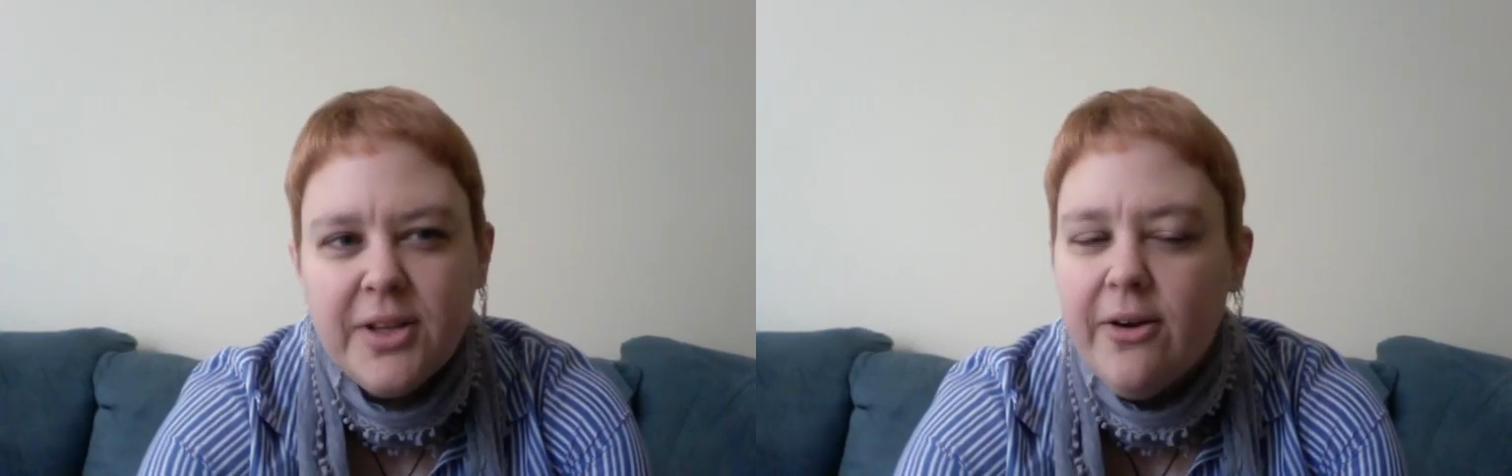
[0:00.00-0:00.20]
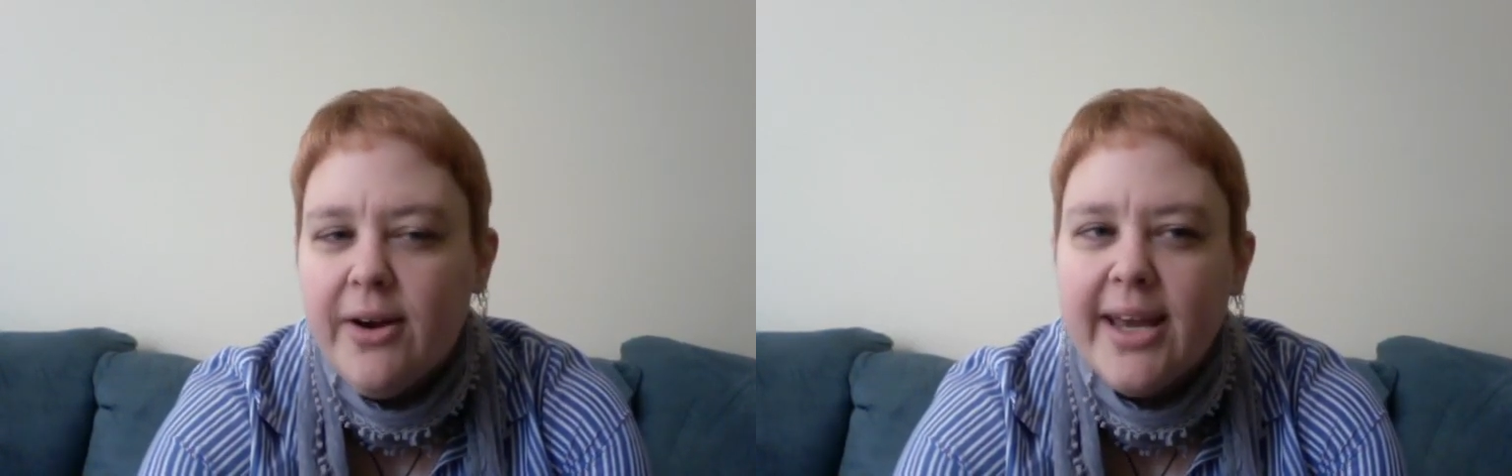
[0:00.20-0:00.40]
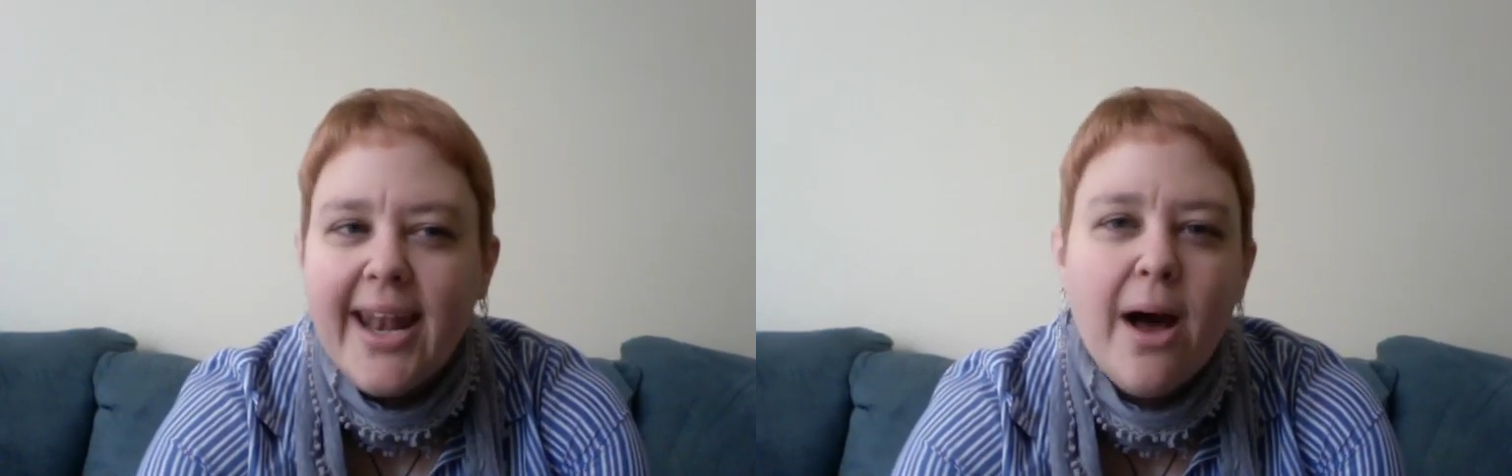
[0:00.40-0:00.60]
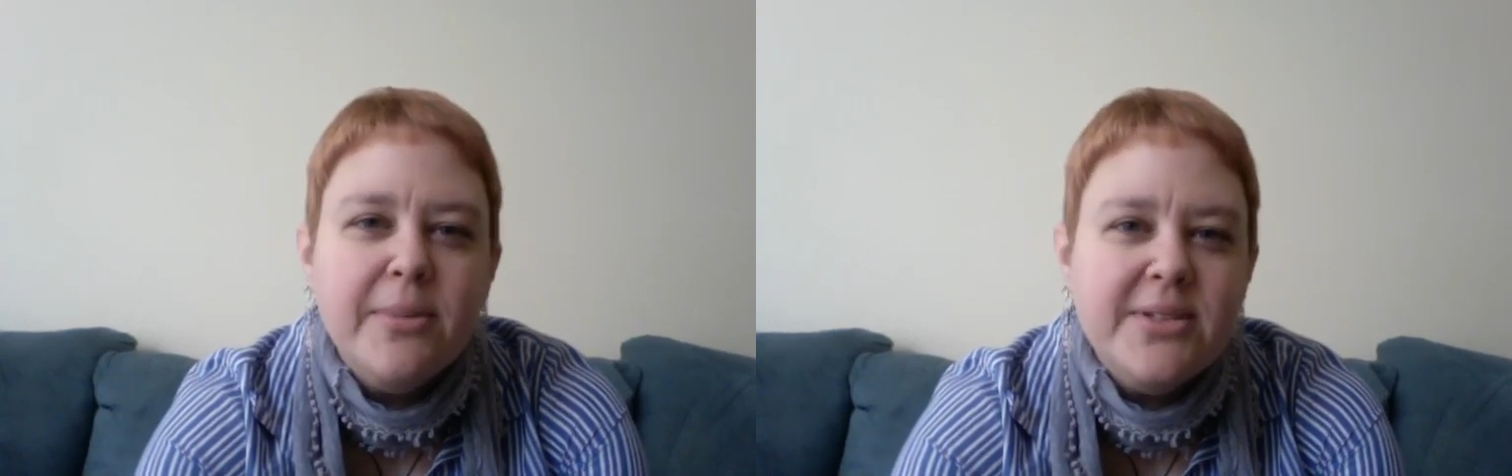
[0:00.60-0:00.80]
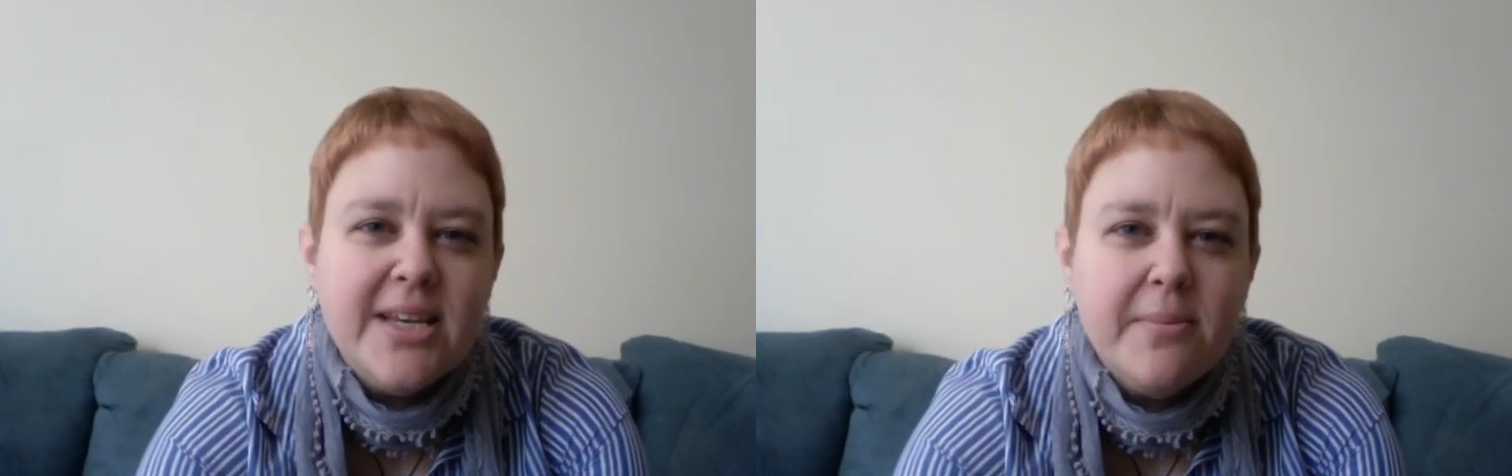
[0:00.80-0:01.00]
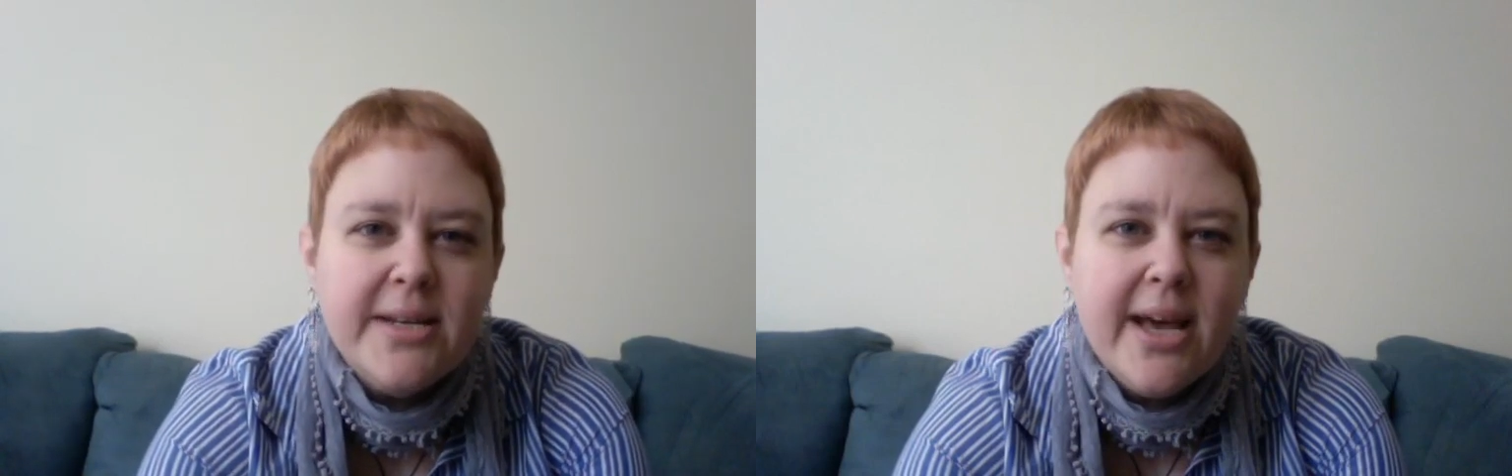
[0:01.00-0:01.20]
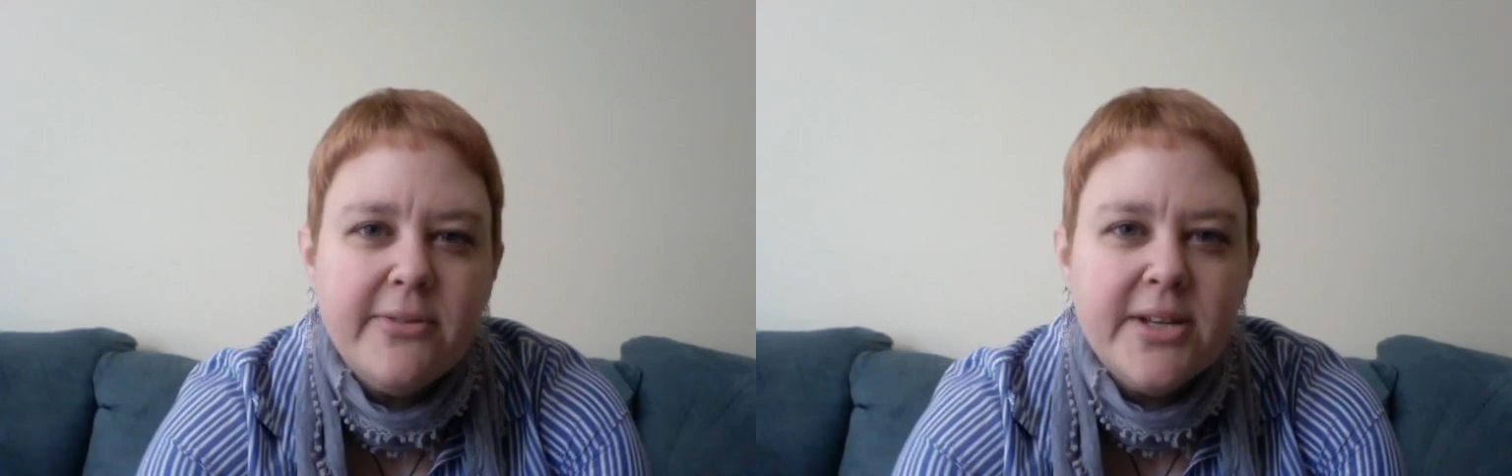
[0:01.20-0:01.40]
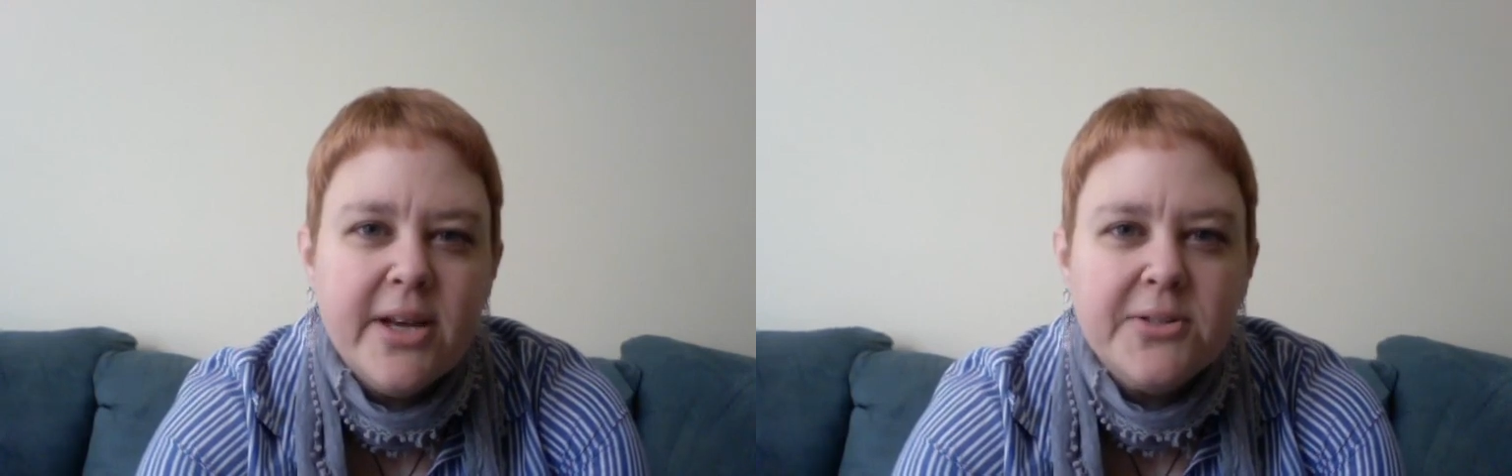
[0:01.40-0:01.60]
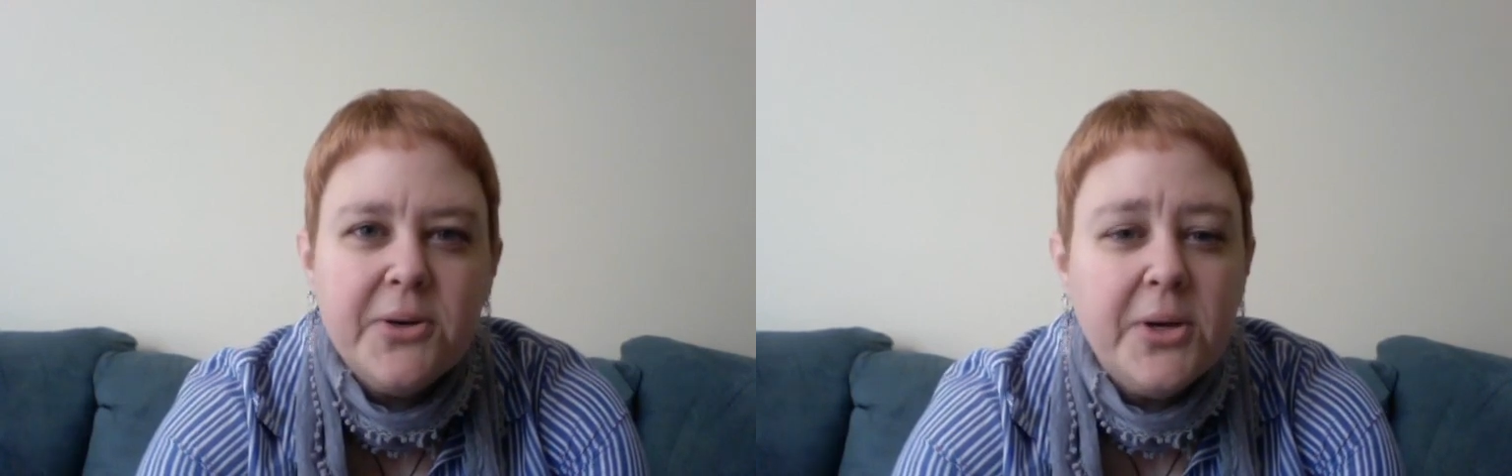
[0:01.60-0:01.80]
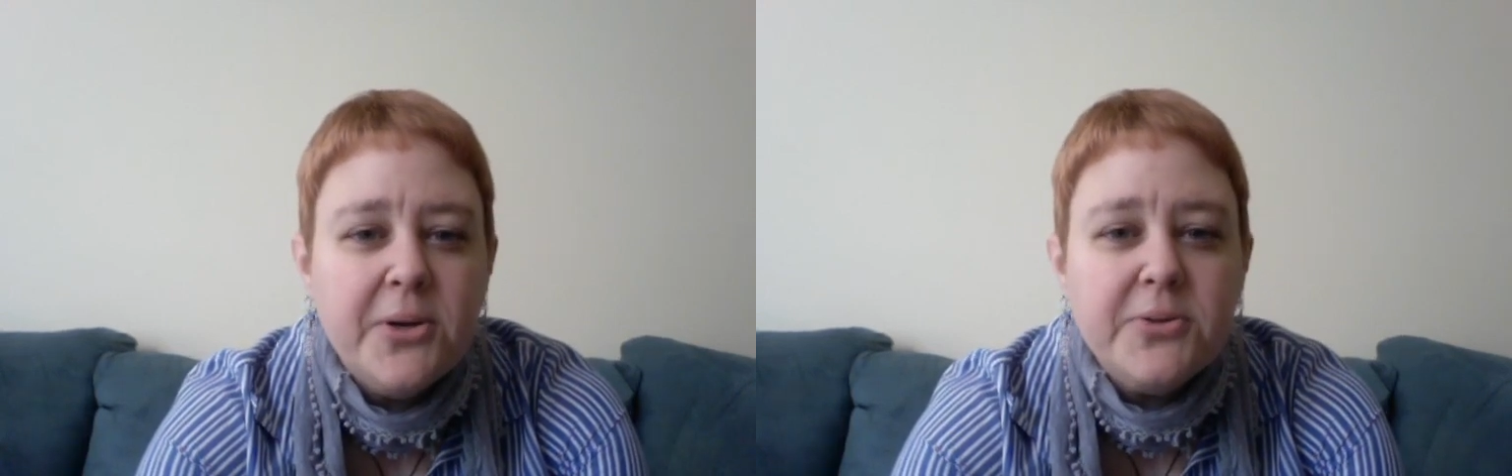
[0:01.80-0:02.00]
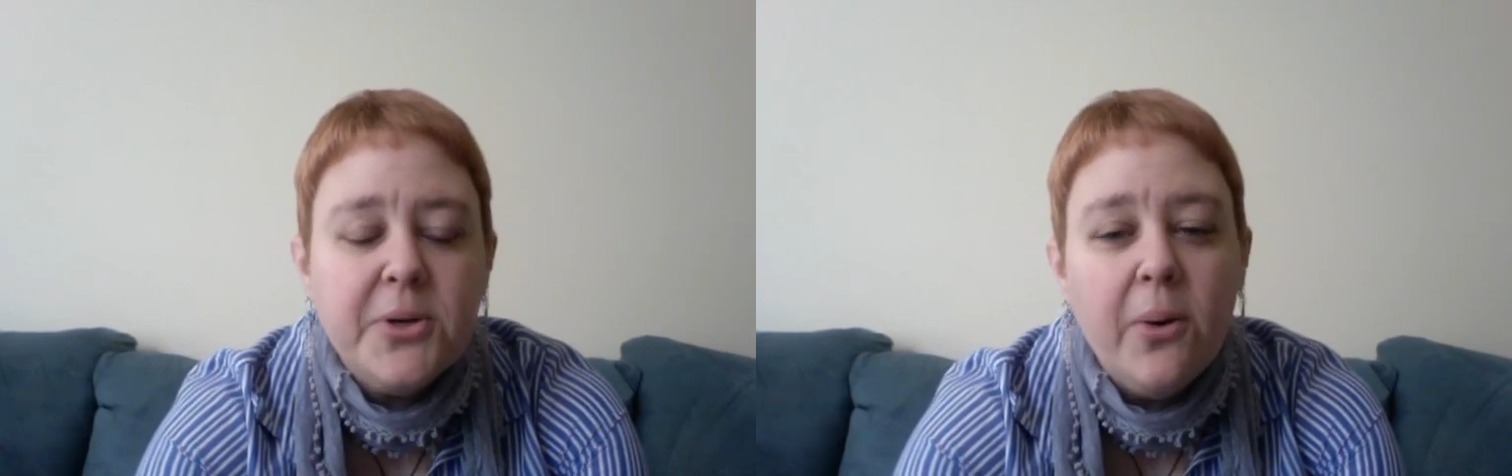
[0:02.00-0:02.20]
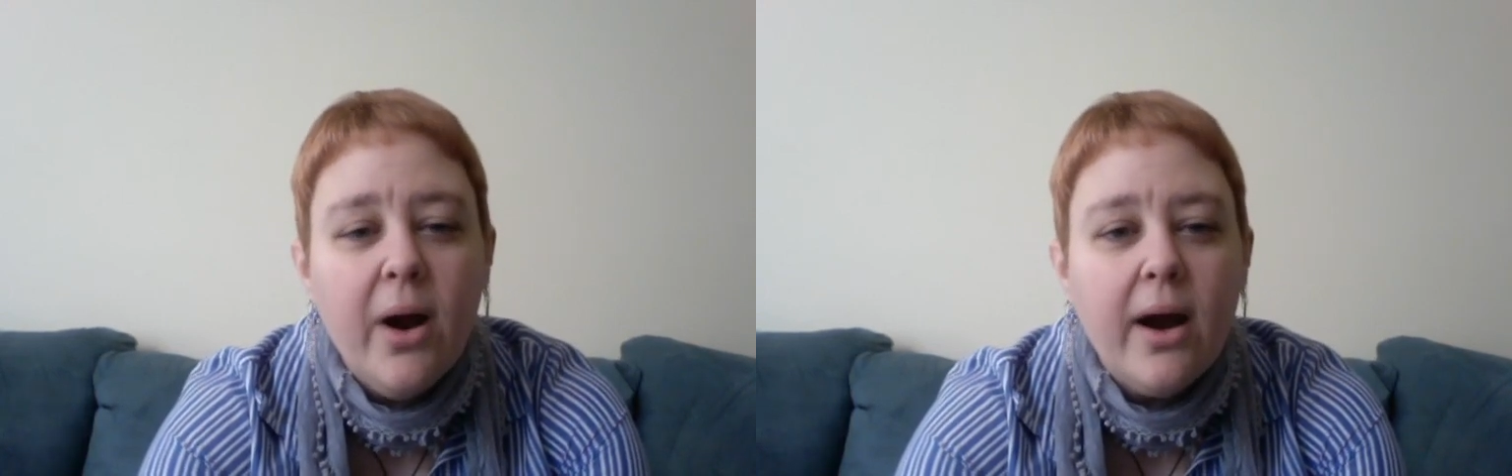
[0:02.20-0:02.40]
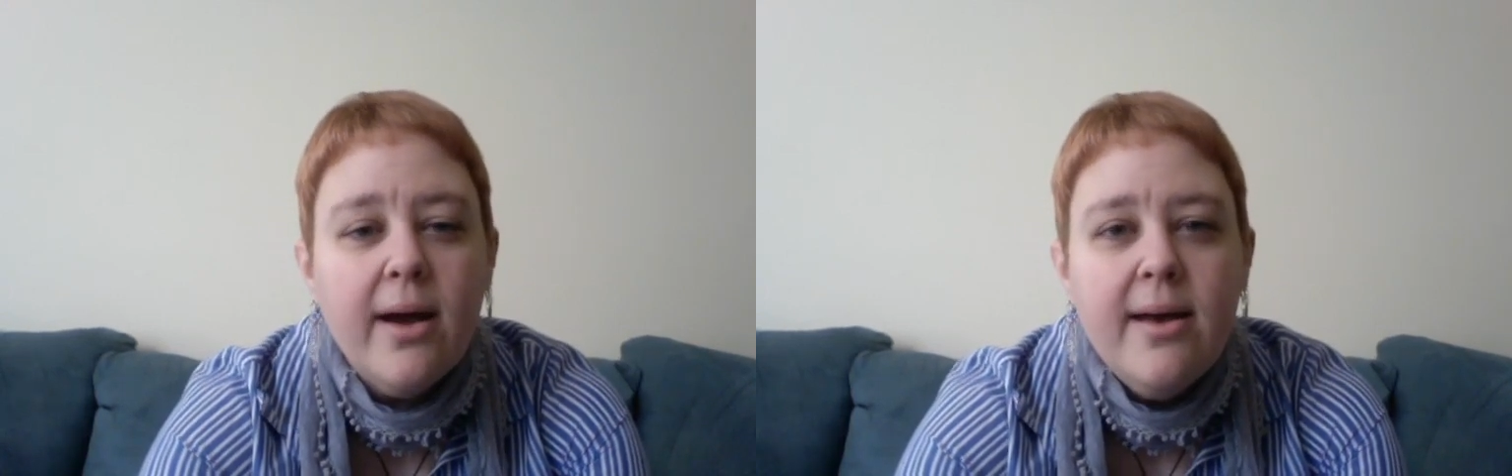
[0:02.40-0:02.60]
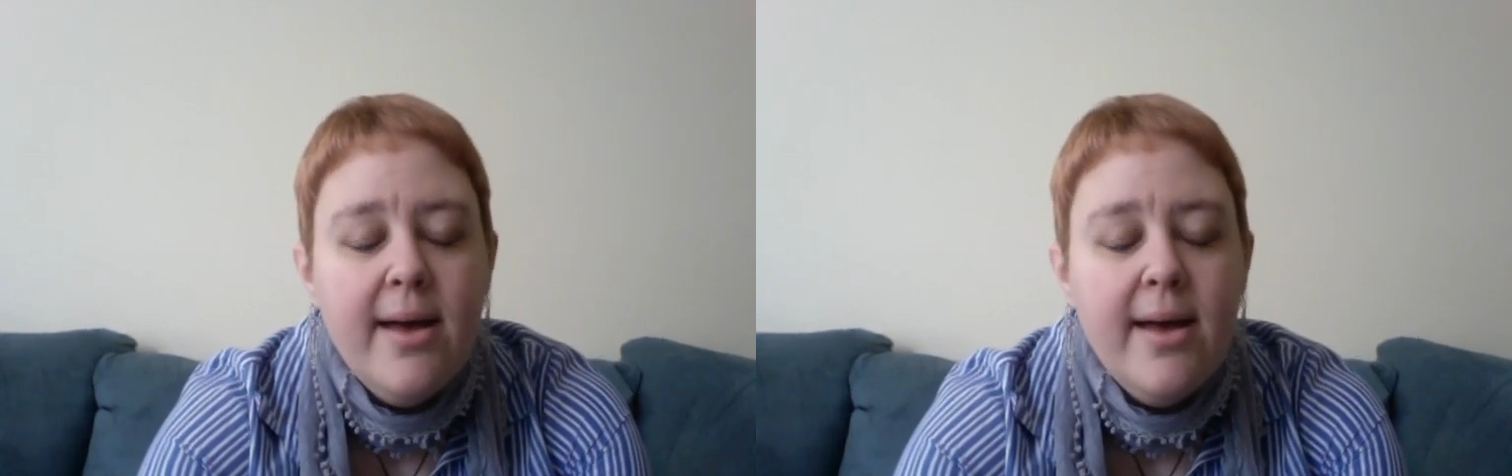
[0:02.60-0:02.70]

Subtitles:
the Erie Canal Museum in downtown Syracuse, New York.